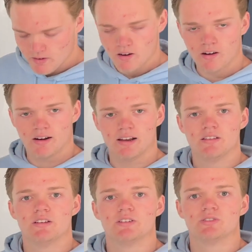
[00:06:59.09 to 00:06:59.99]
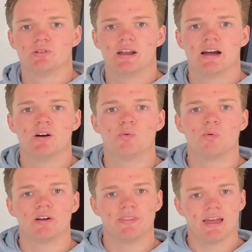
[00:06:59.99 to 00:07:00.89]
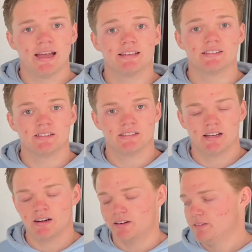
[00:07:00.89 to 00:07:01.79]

All right, so now we're in the Exodus era,